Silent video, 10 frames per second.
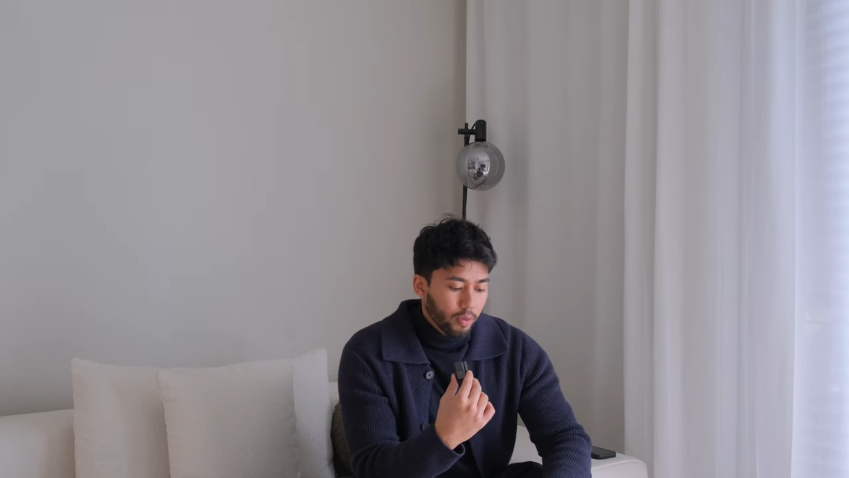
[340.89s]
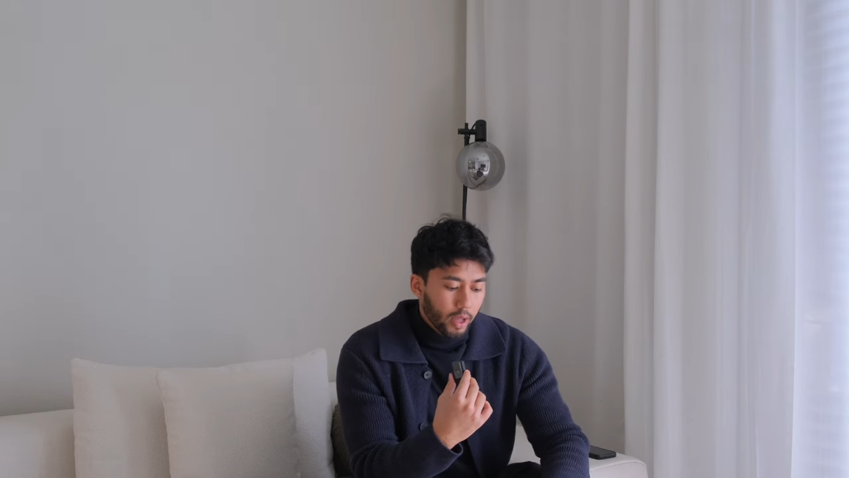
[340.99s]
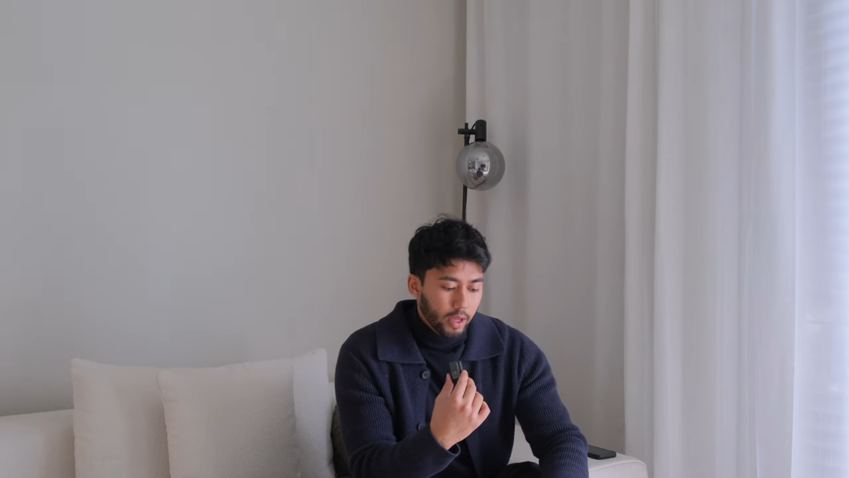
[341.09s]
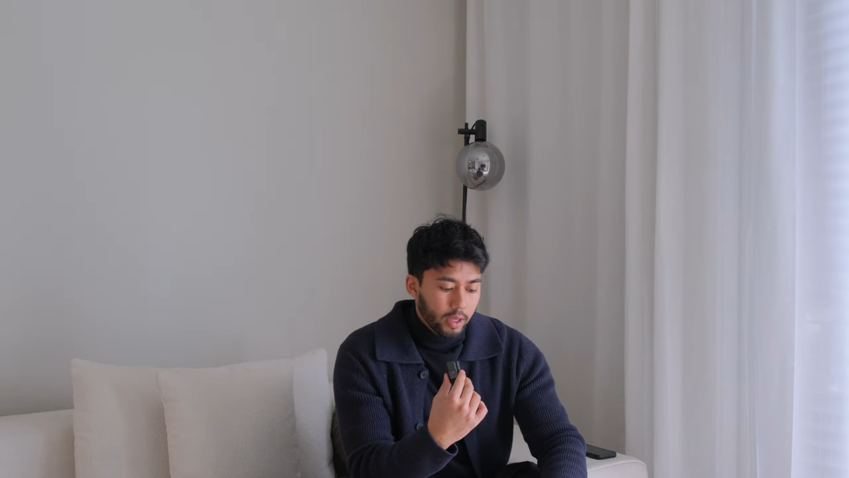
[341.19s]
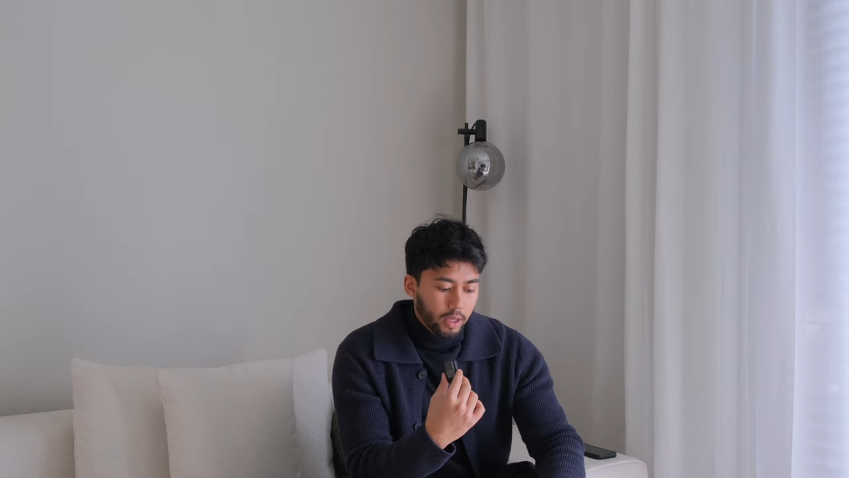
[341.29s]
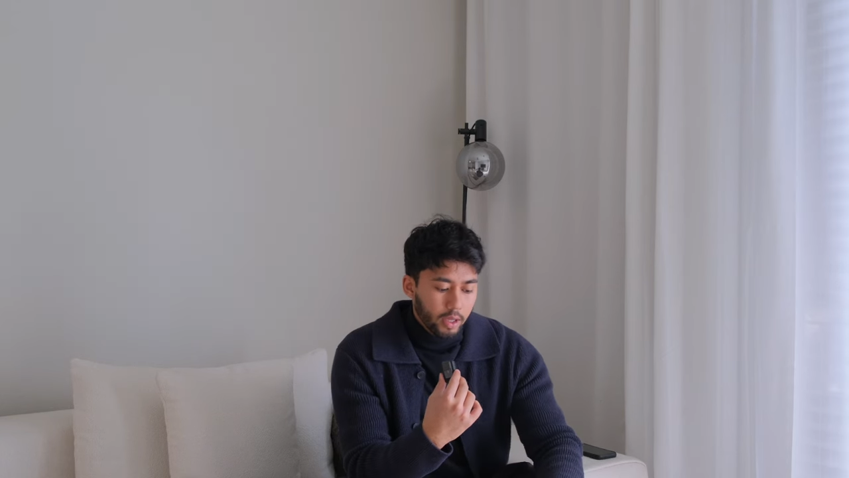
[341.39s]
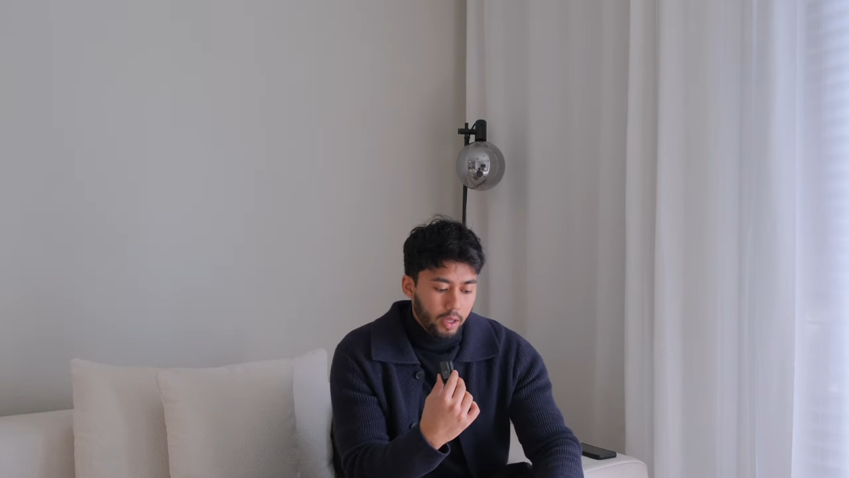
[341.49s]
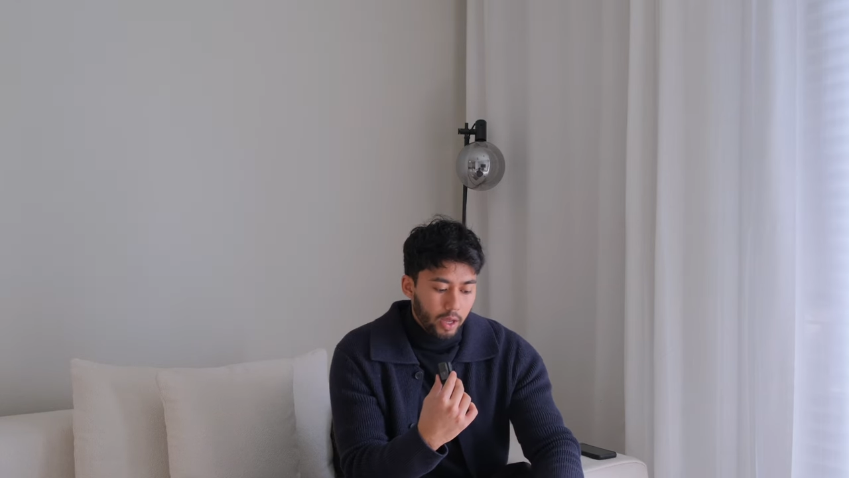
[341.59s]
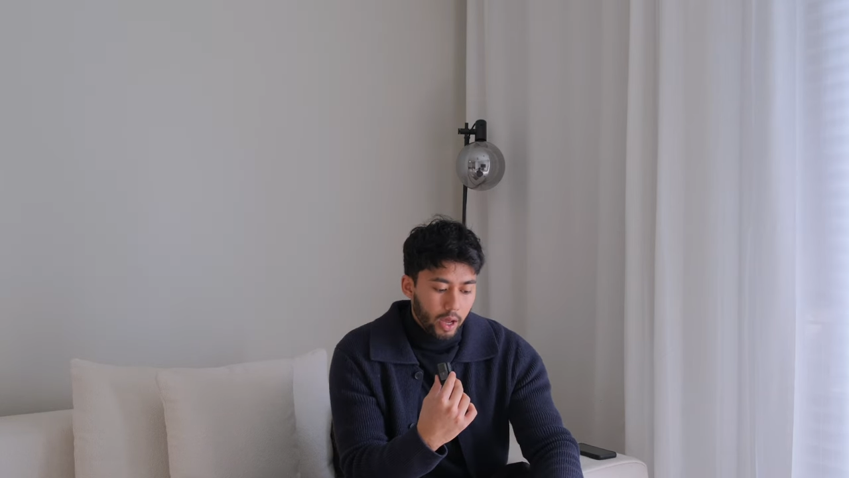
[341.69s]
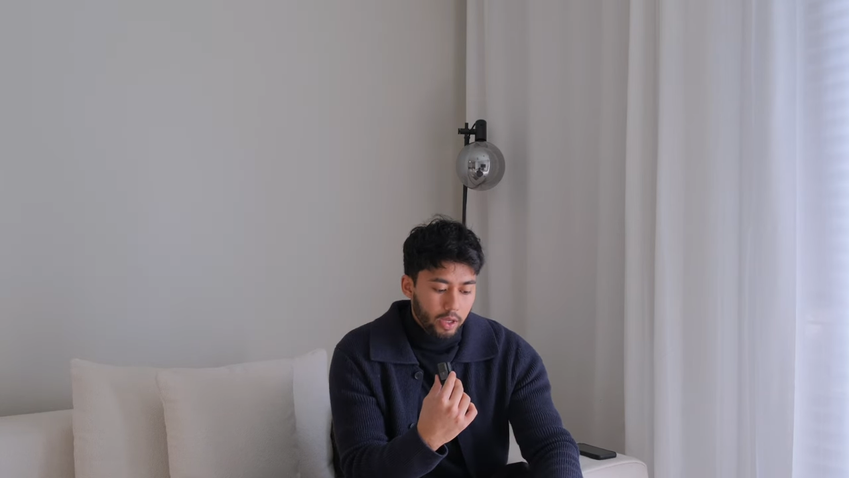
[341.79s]
that
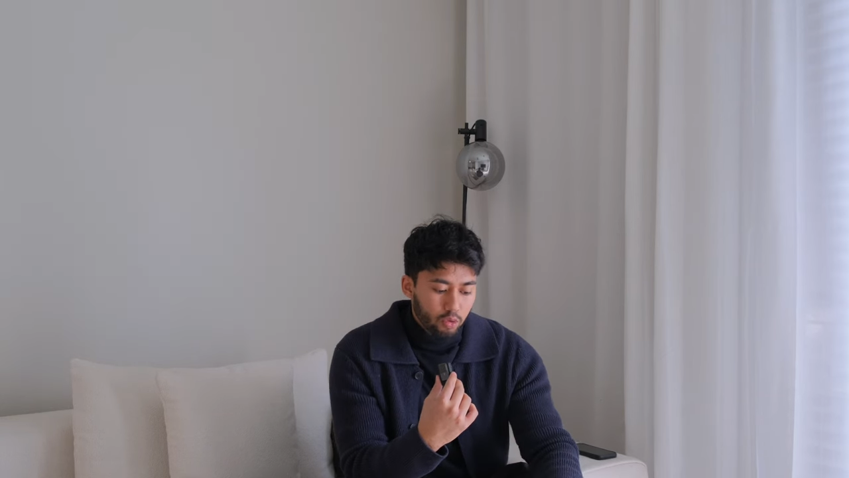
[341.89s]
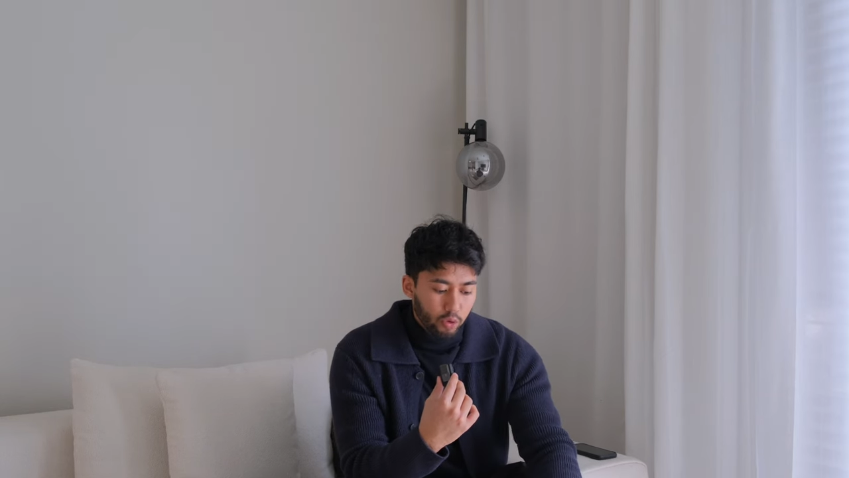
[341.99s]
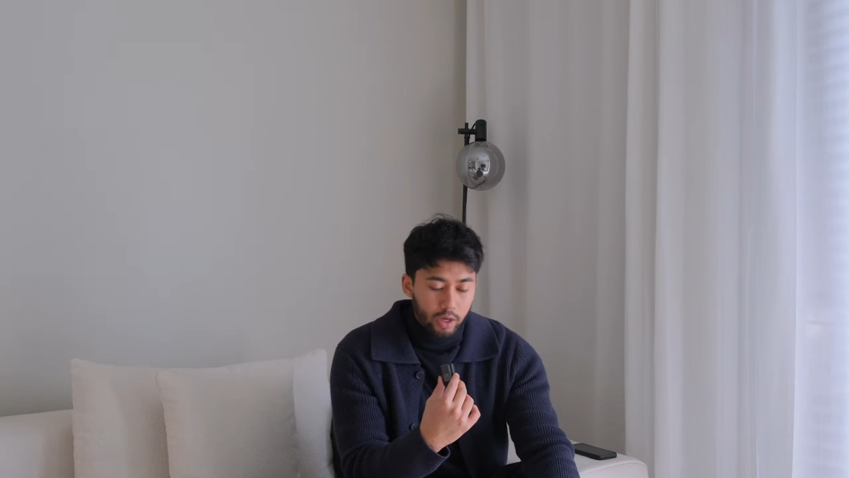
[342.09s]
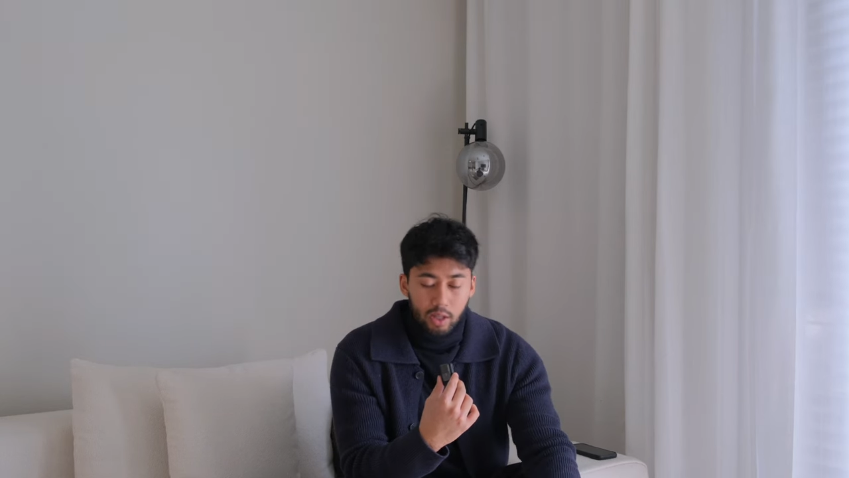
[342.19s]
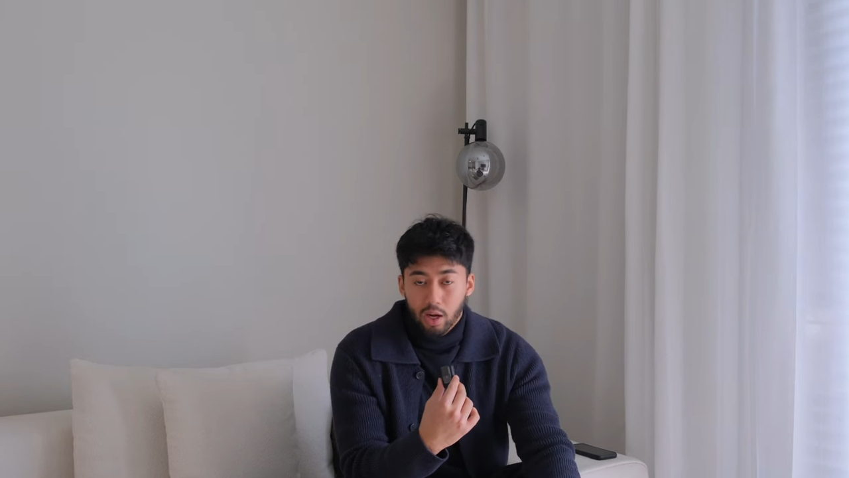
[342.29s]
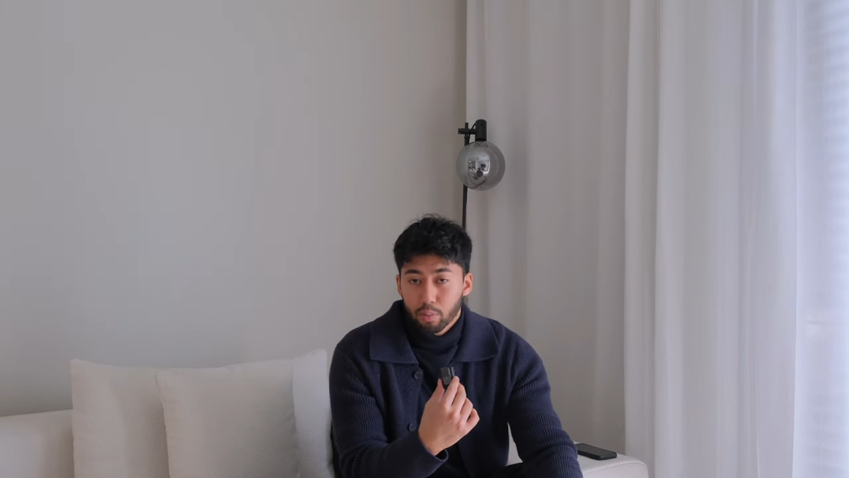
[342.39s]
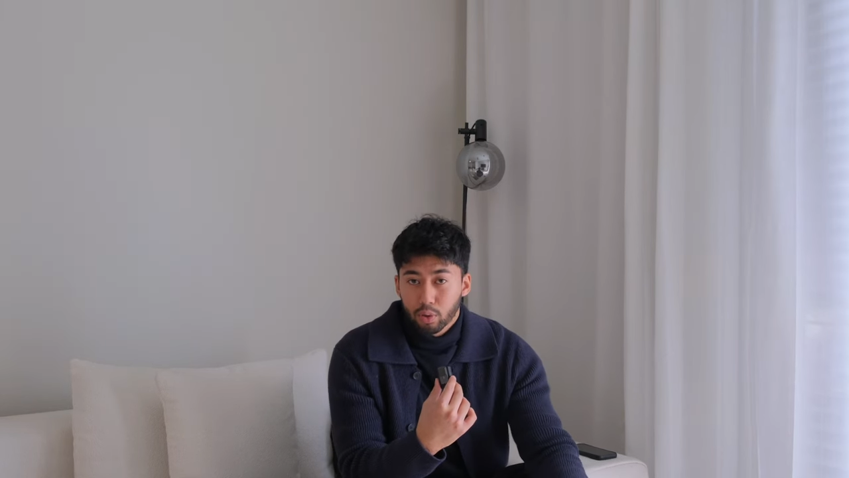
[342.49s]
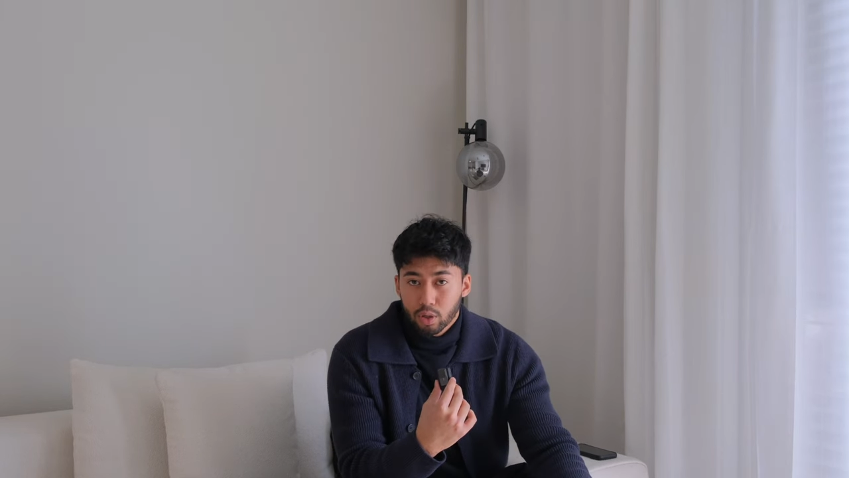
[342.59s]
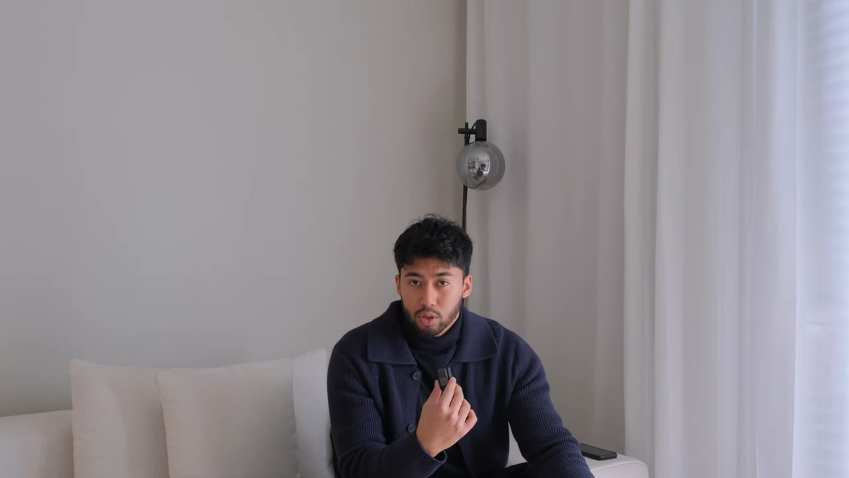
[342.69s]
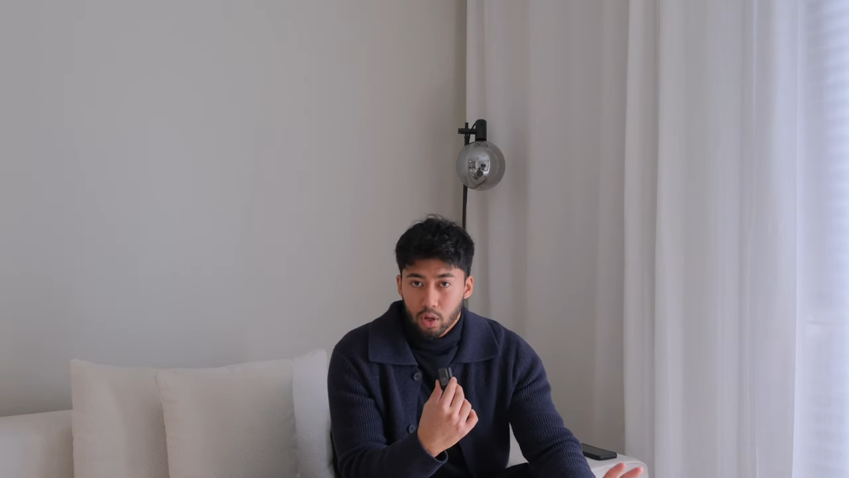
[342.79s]
he has written a lot of
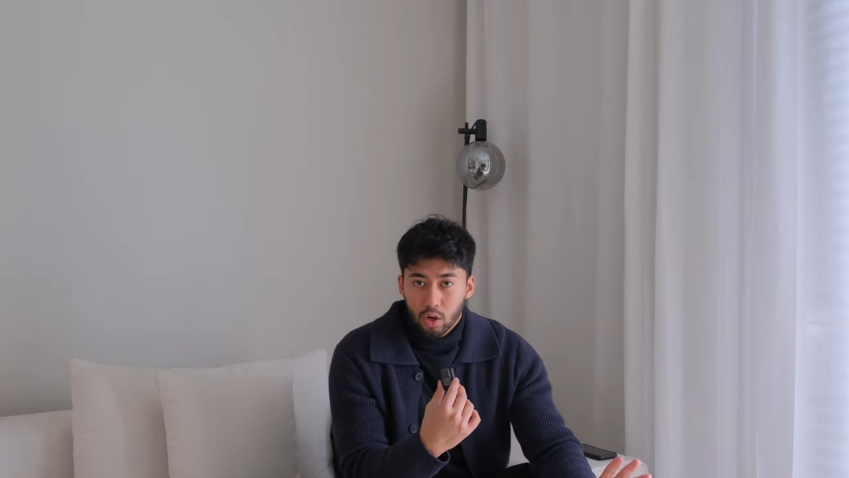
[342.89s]
books